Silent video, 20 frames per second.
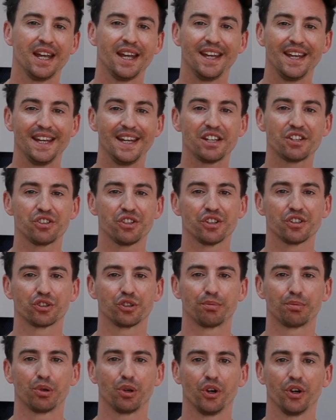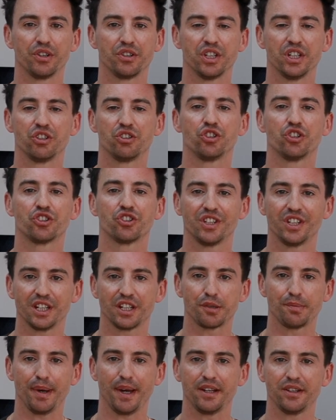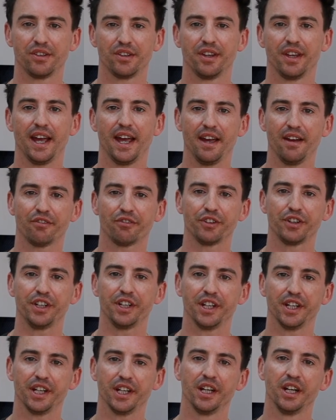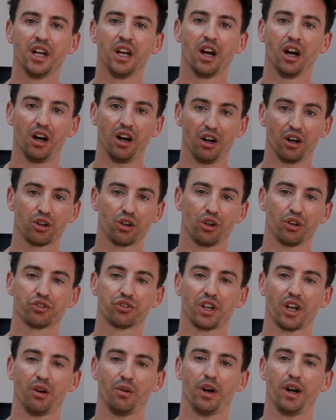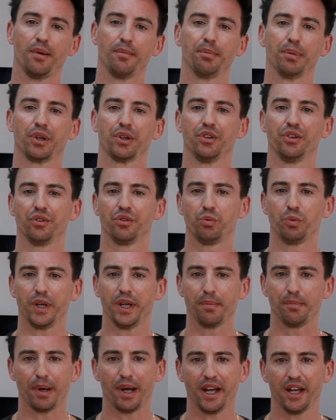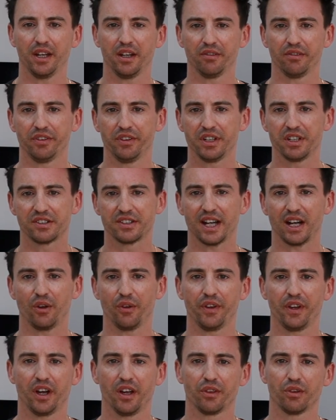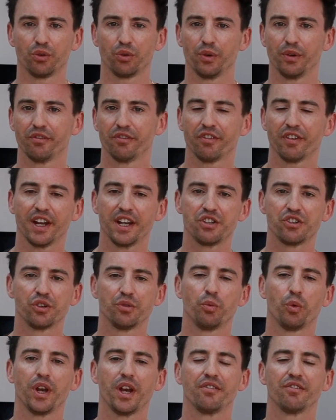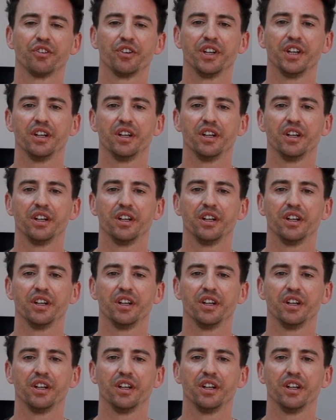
it isn't a surprise, it's just an expected that every year our costs go up because we're paying for this, that or the other, or inflation, whatever it